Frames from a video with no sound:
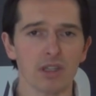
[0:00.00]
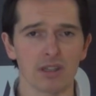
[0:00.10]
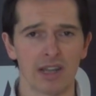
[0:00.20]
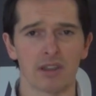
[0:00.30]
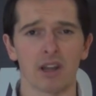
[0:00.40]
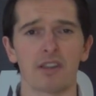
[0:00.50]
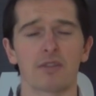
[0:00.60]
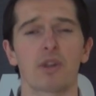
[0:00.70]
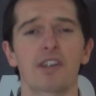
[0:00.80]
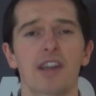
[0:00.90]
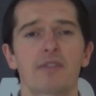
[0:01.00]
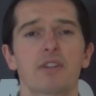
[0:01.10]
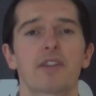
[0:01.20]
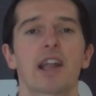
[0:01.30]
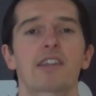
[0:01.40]
And the Gunners have won
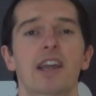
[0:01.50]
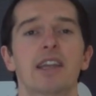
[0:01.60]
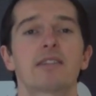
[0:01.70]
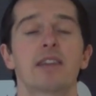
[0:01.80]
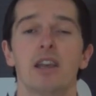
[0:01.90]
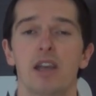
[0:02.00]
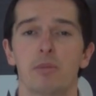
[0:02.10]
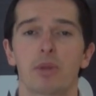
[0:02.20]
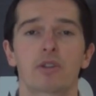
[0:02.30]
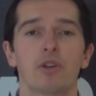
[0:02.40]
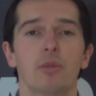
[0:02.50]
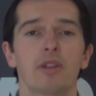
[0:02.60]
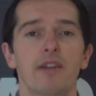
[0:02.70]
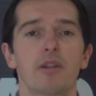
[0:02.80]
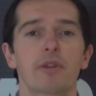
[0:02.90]
7 of their last 8, but
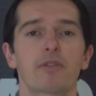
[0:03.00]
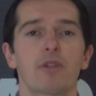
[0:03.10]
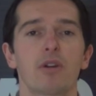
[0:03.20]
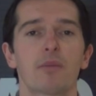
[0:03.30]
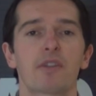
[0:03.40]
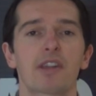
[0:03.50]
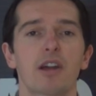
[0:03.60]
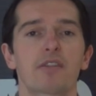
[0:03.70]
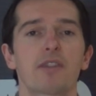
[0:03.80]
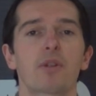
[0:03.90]
Dortmund, they're in a bit of a roll themselves.